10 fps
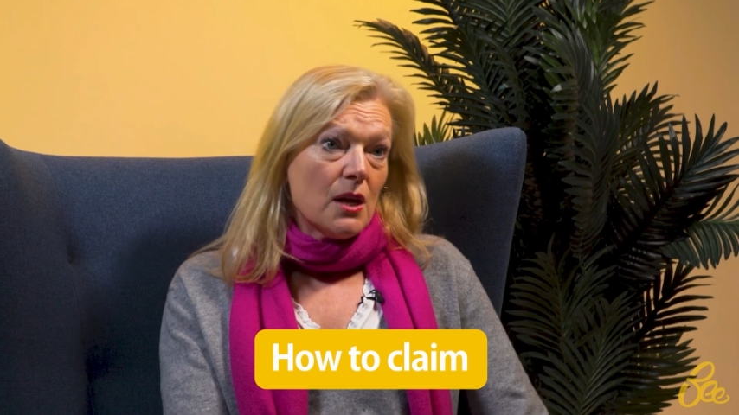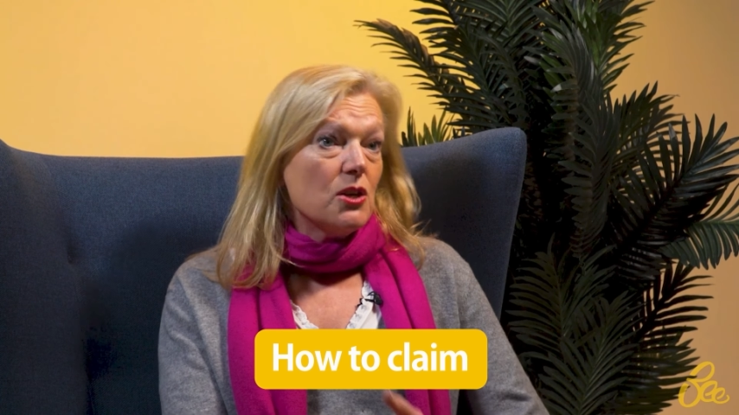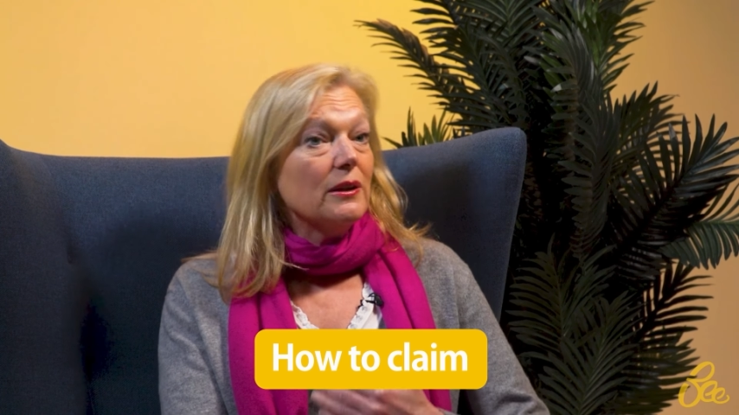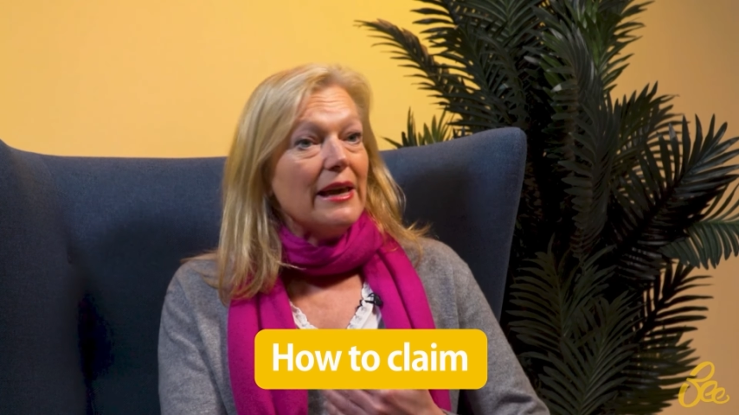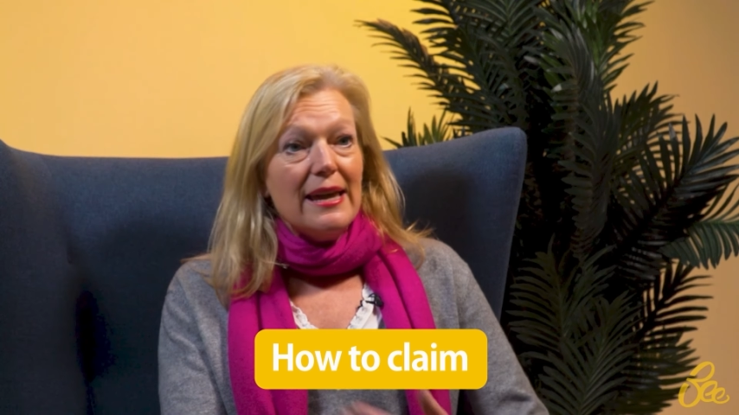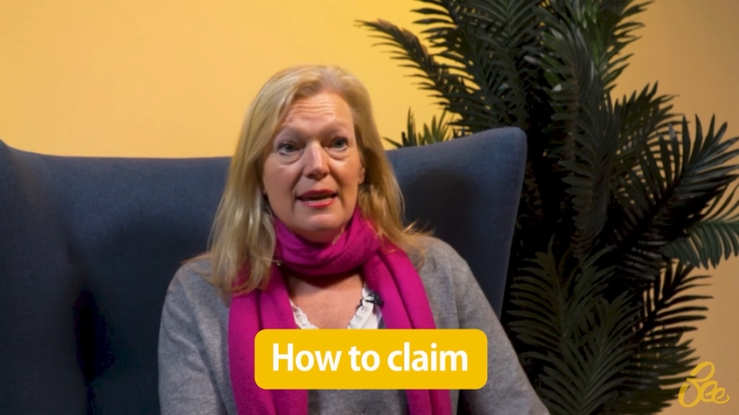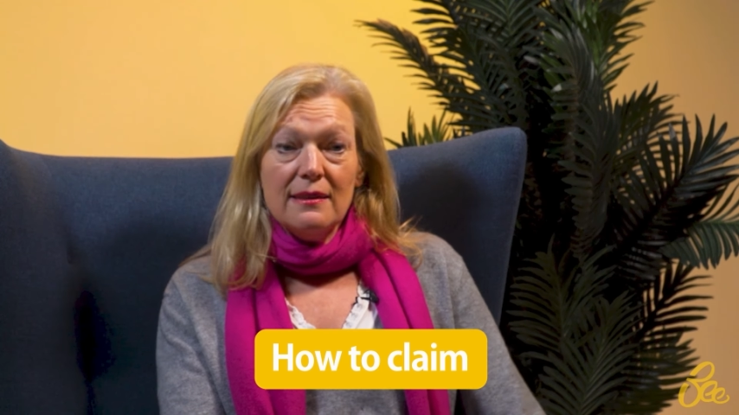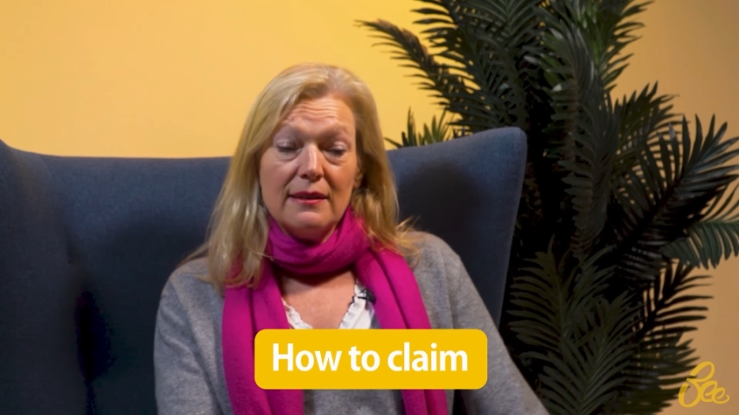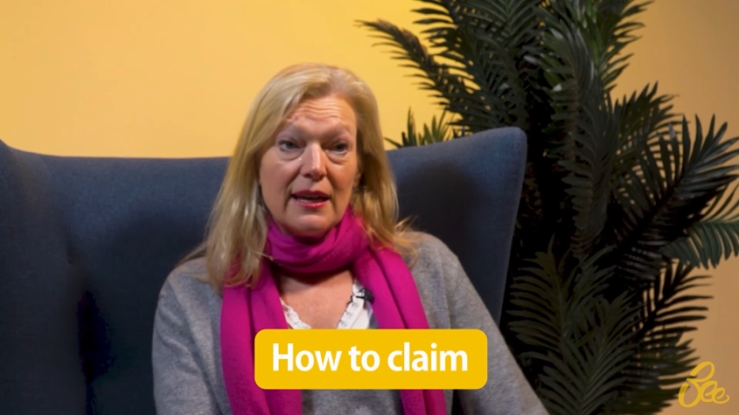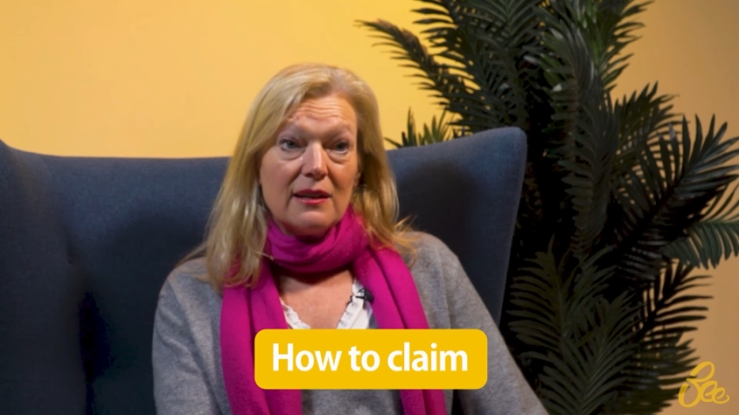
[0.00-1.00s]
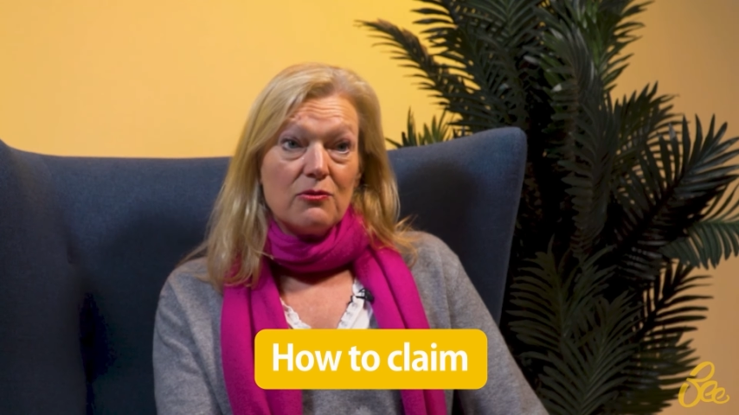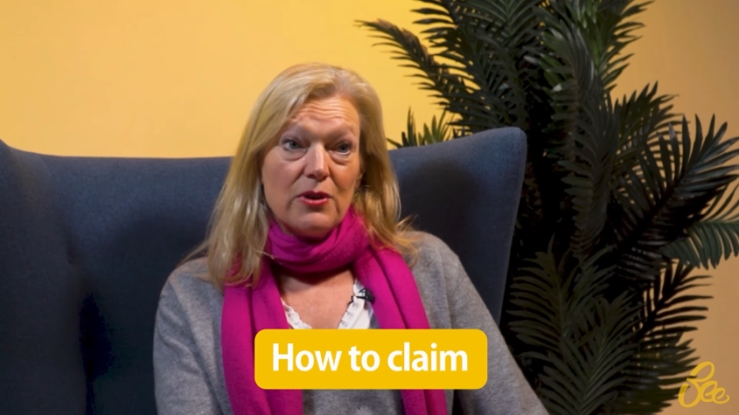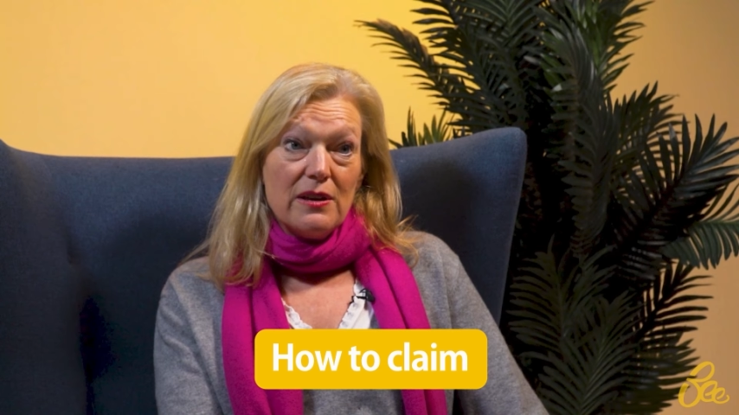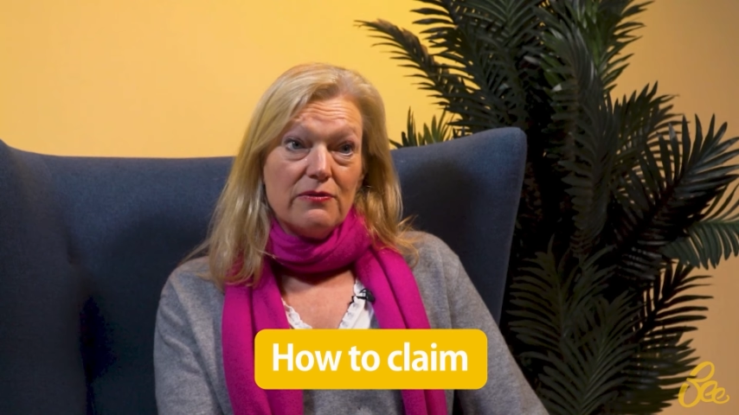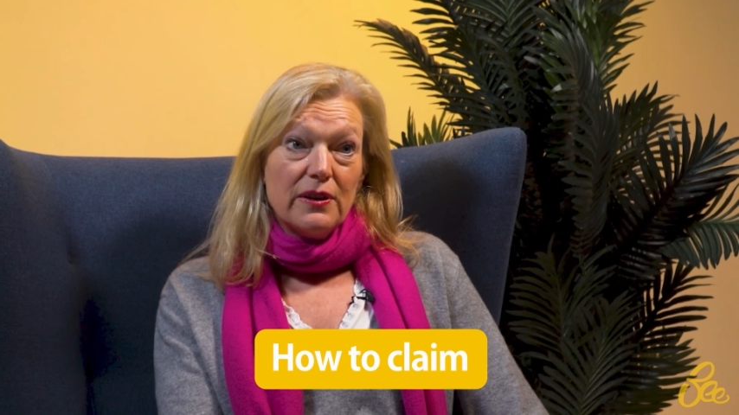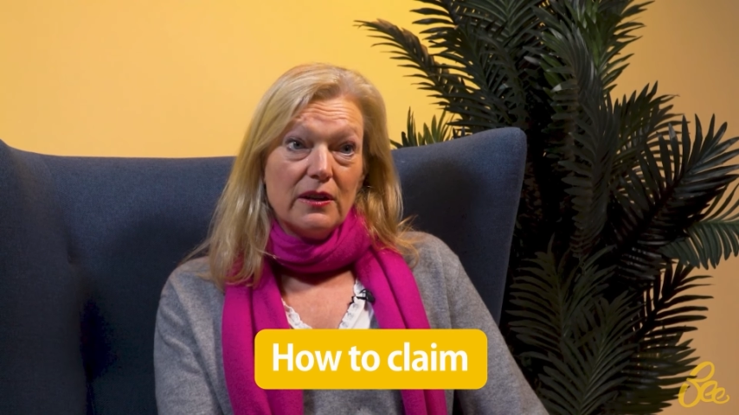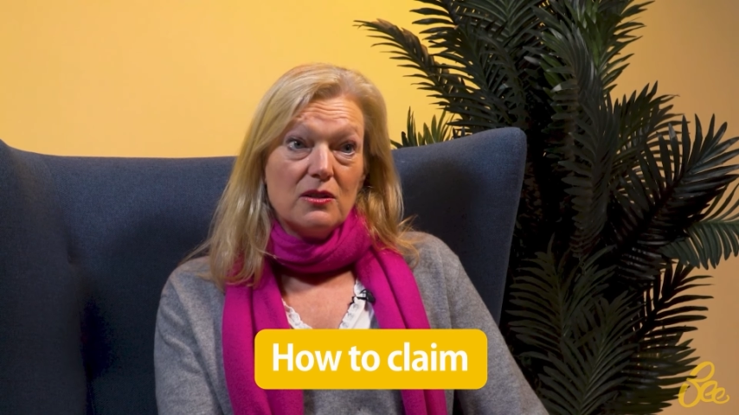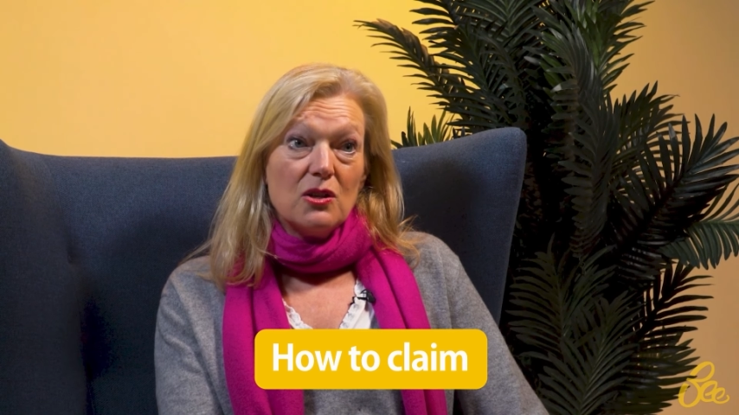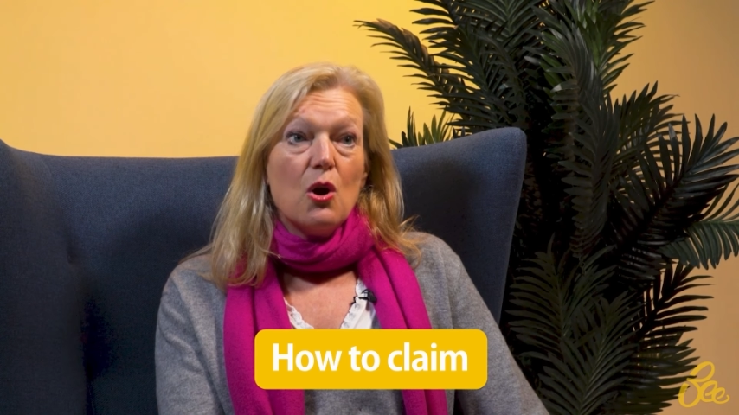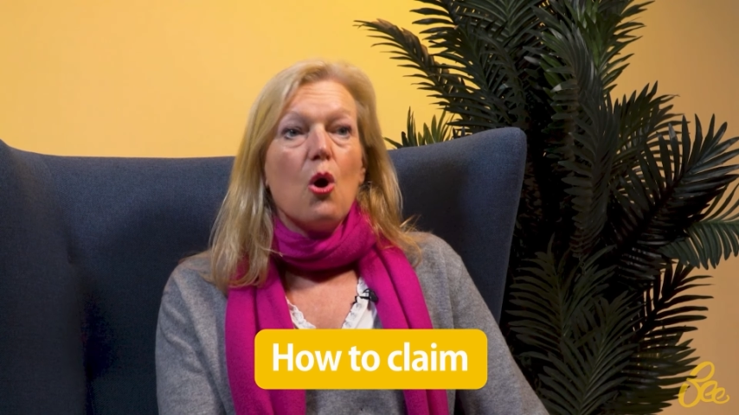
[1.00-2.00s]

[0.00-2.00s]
You'll either get a refund